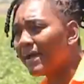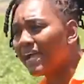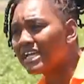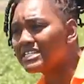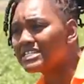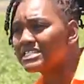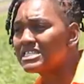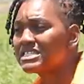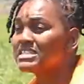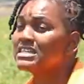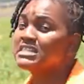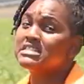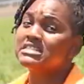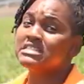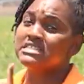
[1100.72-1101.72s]
by a disease,
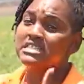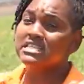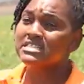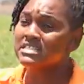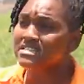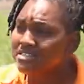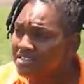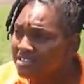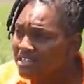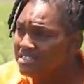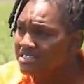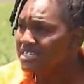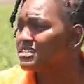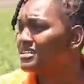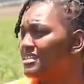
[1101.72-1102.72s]
and the disease is in the
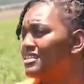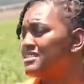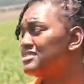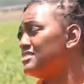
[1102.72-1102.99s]
seed and the